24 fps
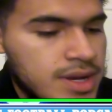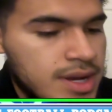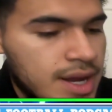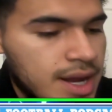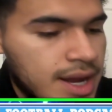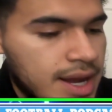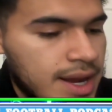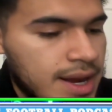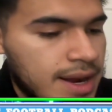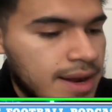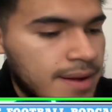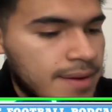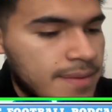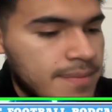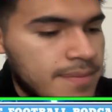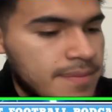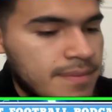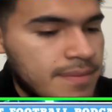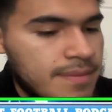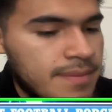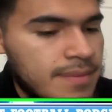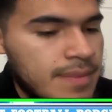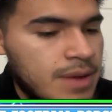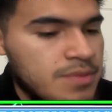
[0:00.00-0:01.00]

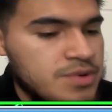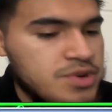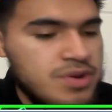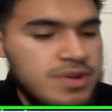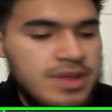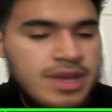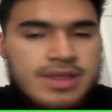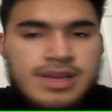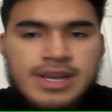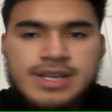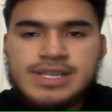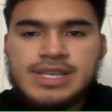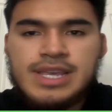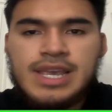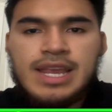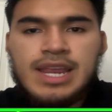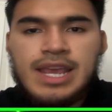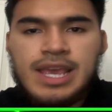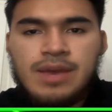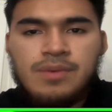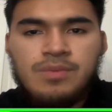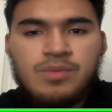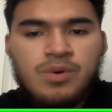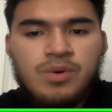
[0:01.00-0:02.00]
Um, I'm sure they'd like to get
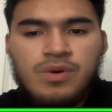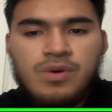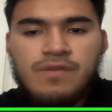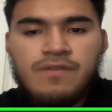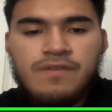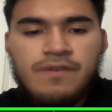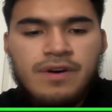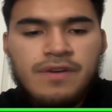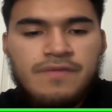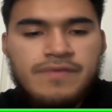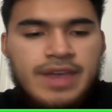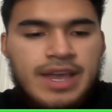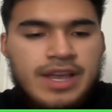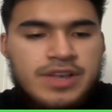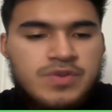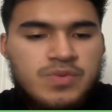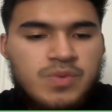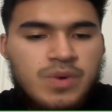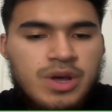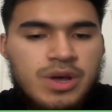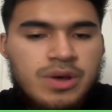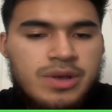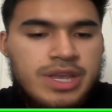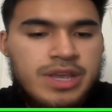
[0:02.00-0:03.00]
him more involved as well.